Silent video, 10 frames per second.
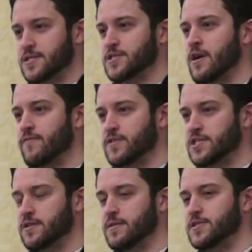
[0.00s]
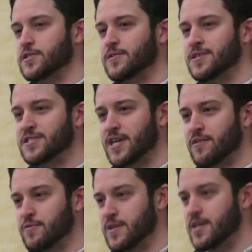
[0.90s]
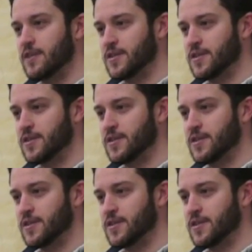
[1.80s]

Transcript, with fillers: This conference series, it's called Inside 3D.